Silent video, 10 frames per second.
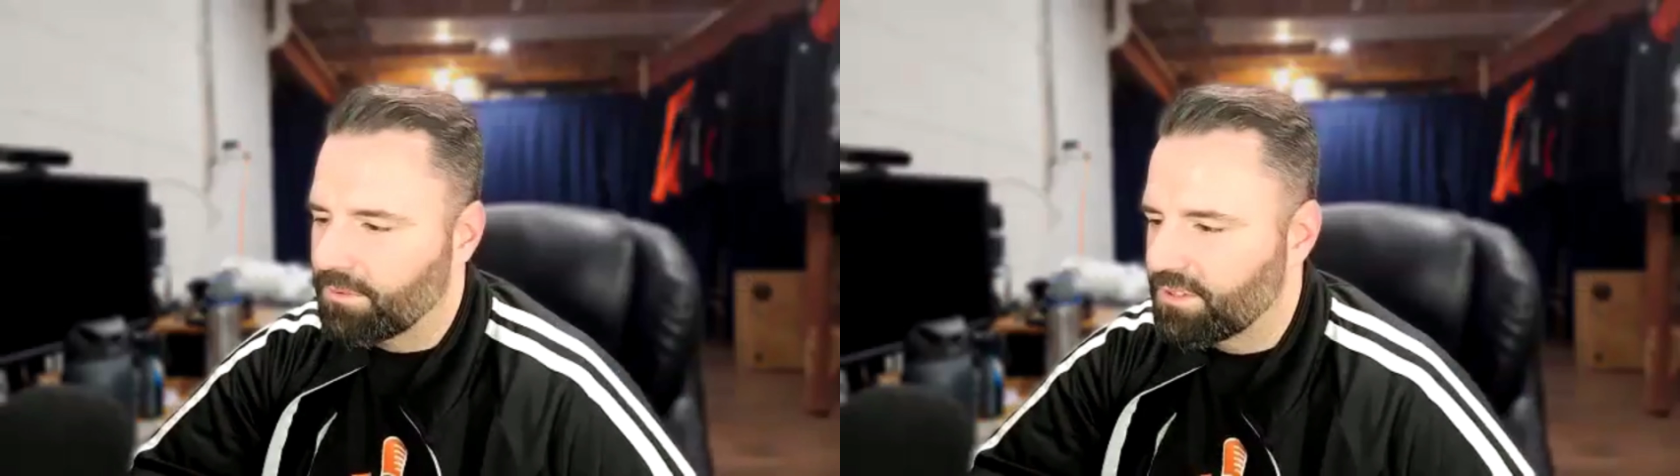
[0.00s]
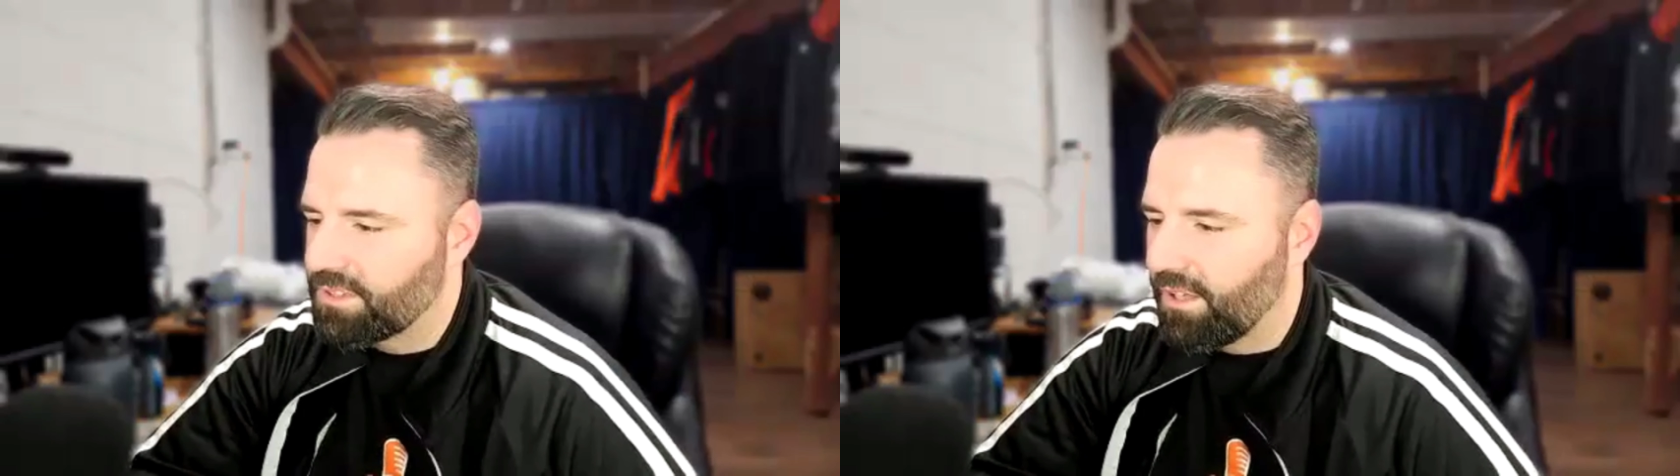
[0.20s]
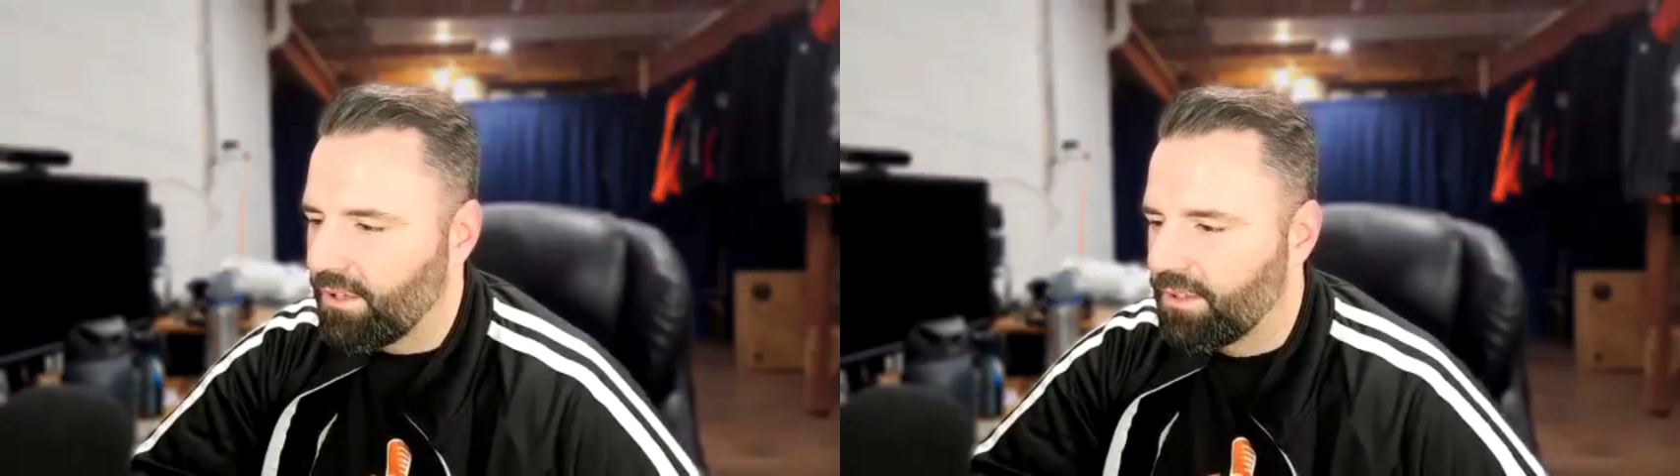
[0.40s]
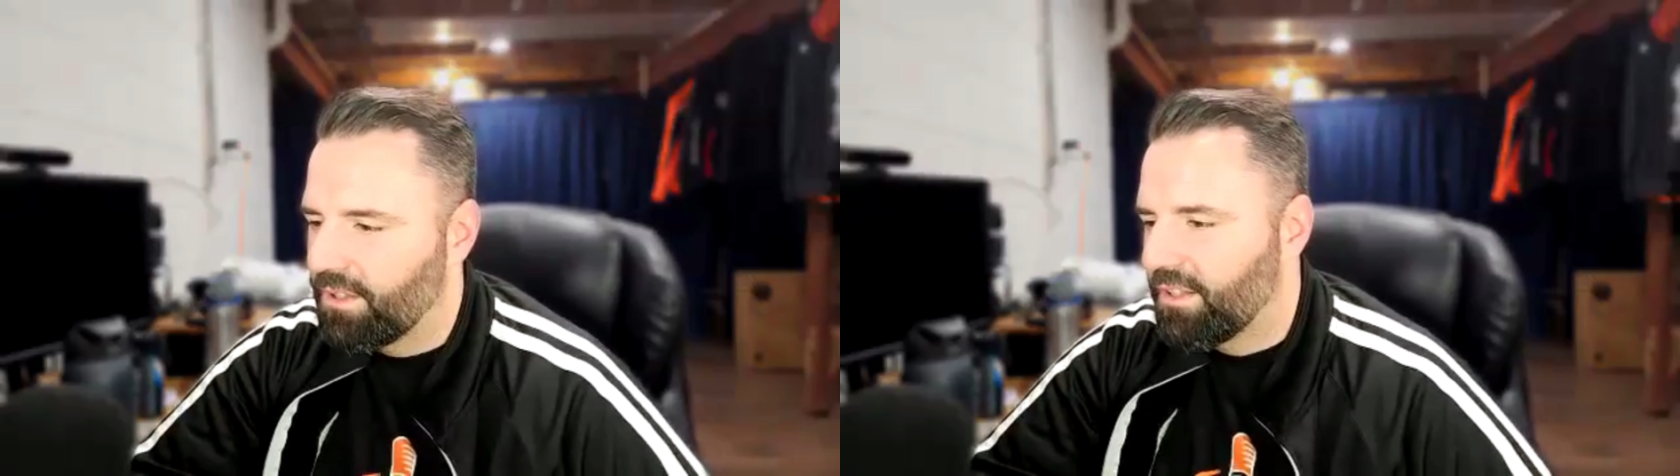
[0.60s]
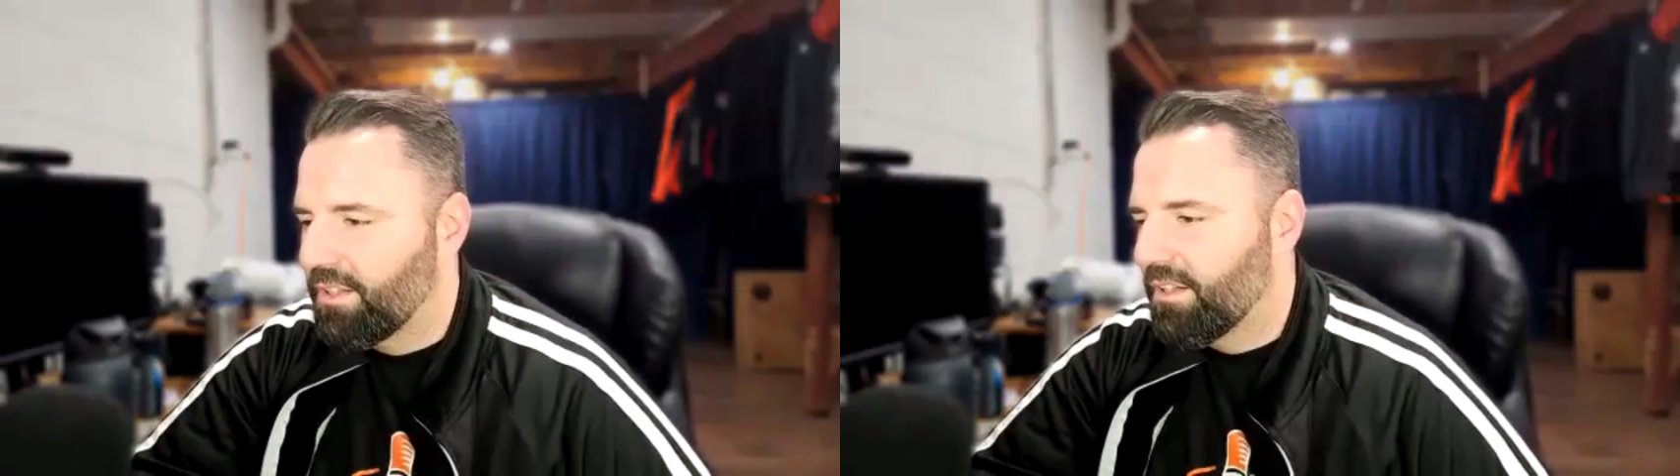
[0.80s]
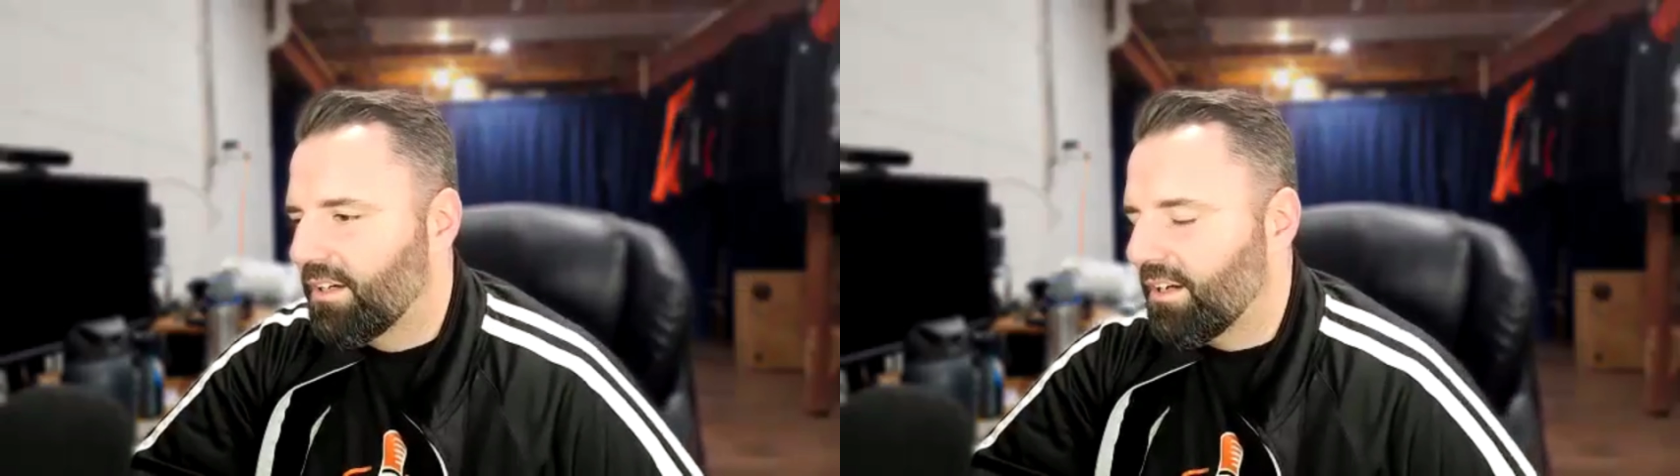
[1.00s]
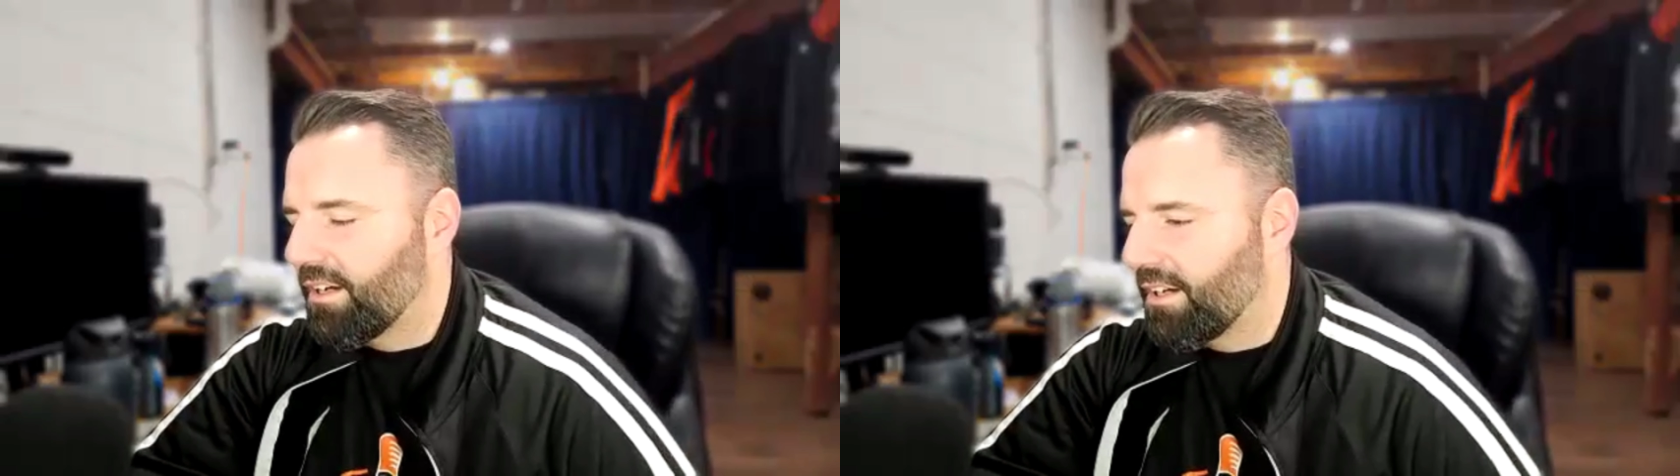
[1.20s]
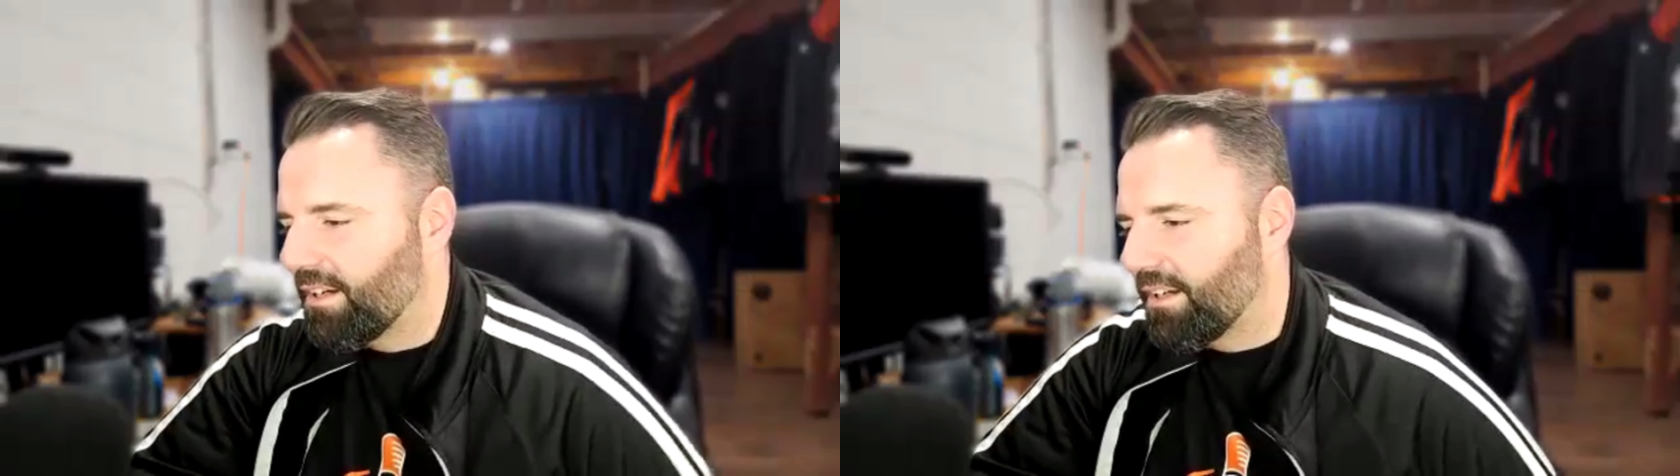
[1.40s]
one? So,
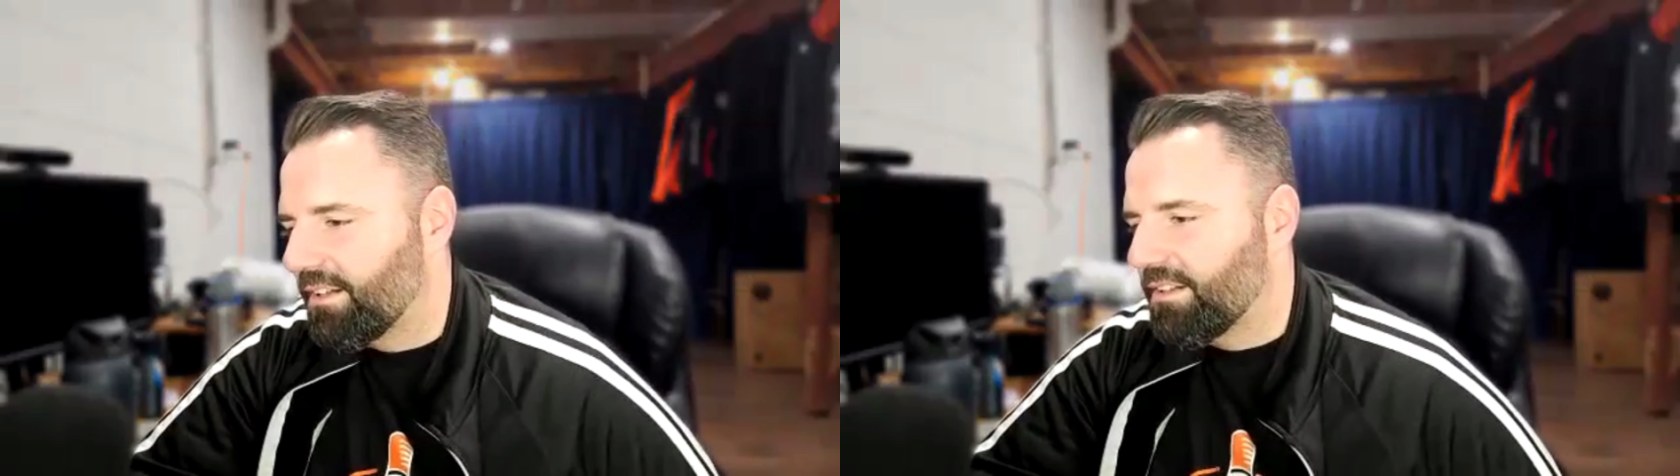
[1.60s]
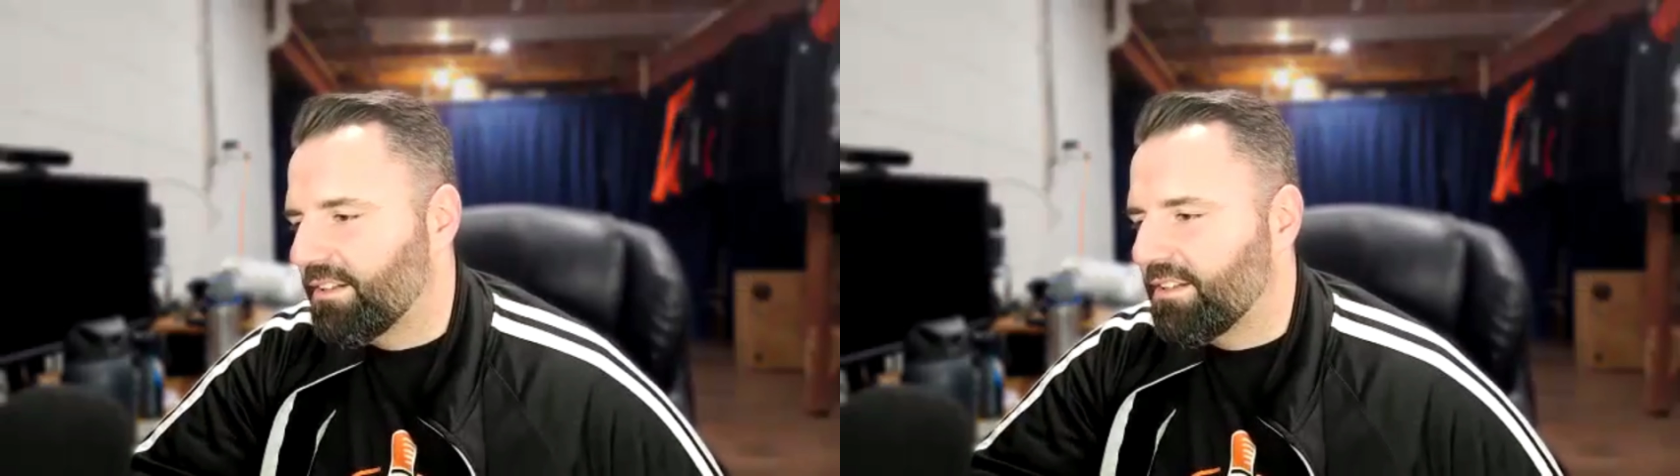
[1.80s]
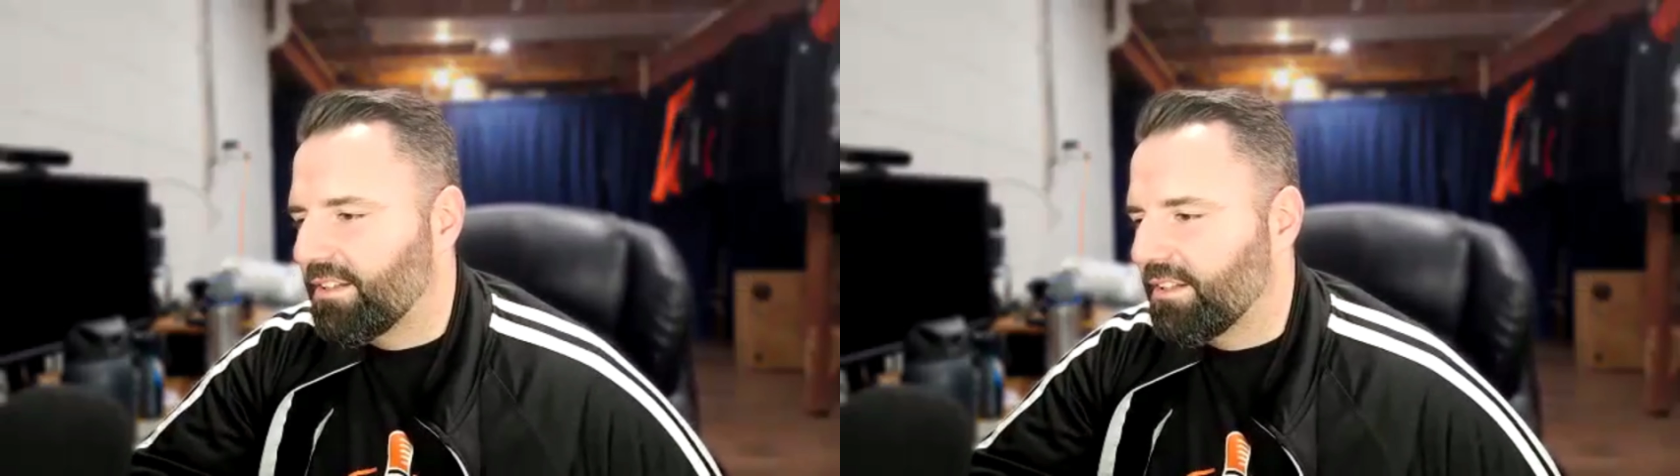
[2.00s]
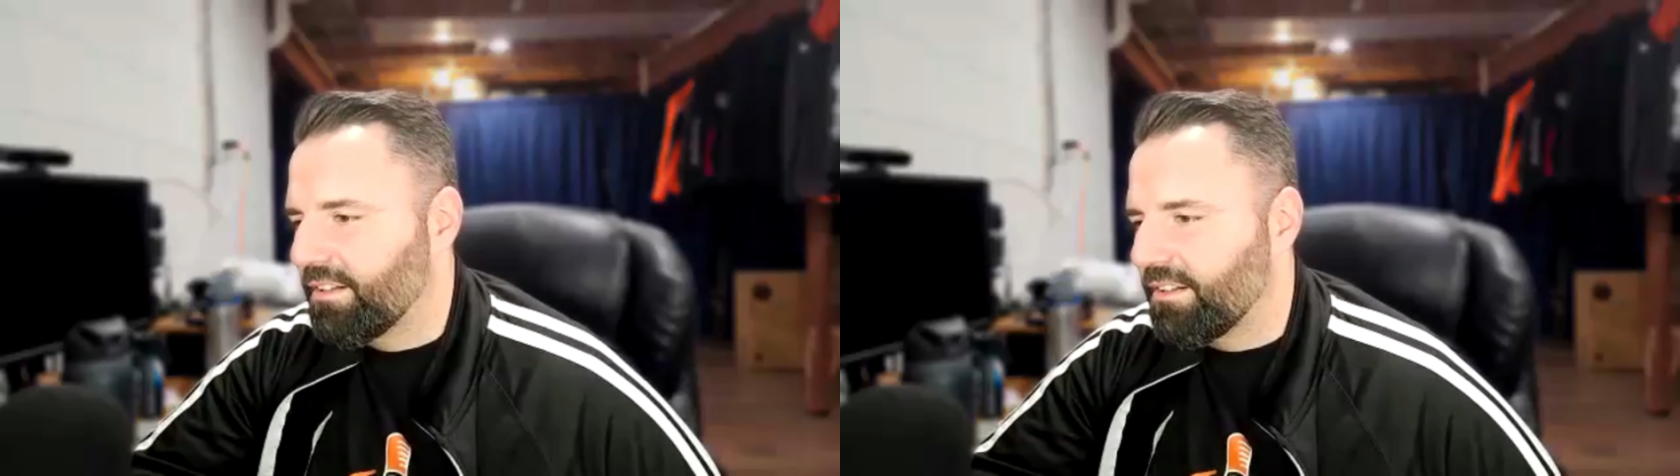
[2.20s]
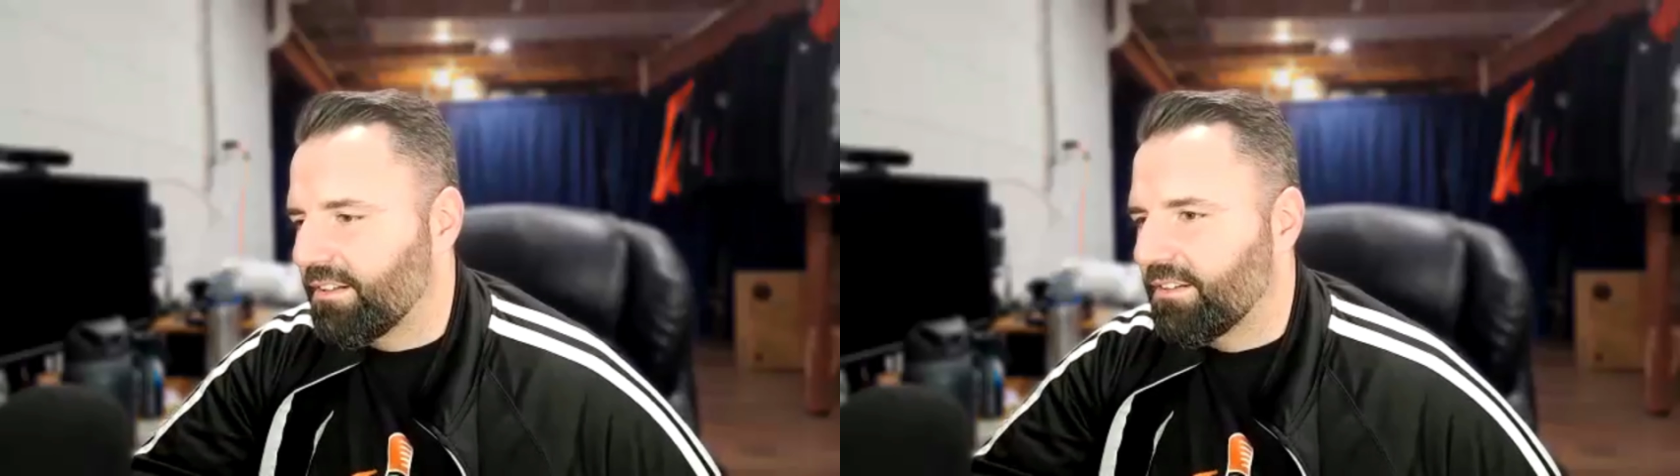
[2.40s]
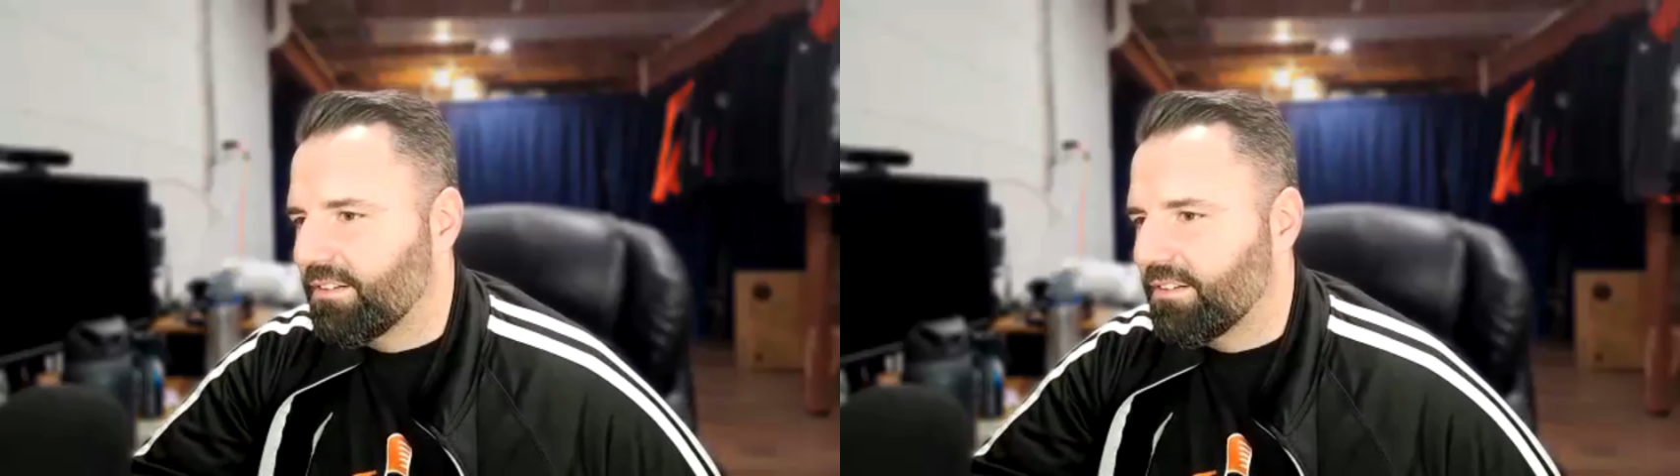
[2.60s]
in